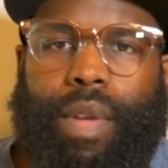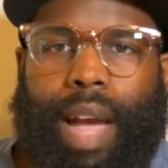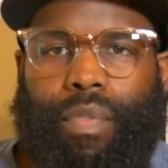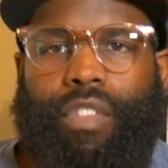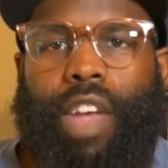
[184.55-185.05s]
you
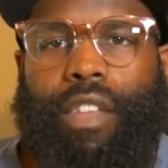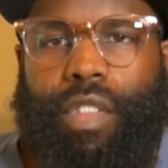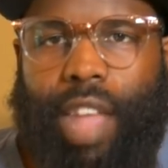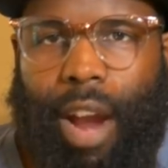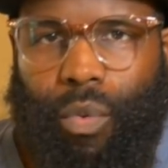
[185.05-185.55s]
have to change
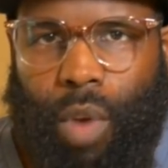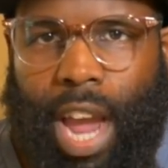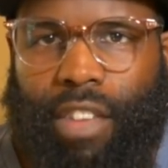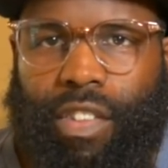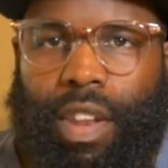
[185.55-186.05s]
the
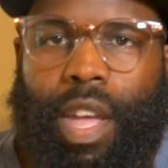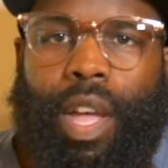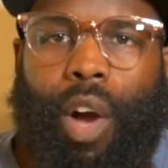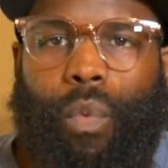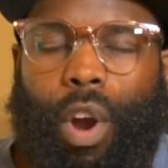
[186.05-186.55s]
direction
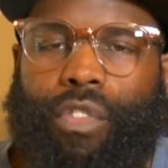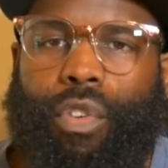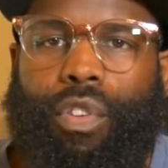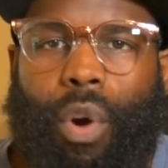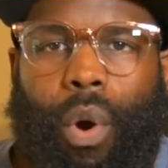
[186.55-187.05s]
of what
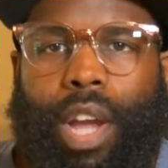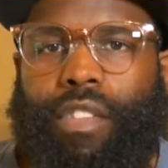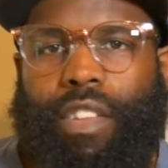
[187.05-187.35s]
you're doing,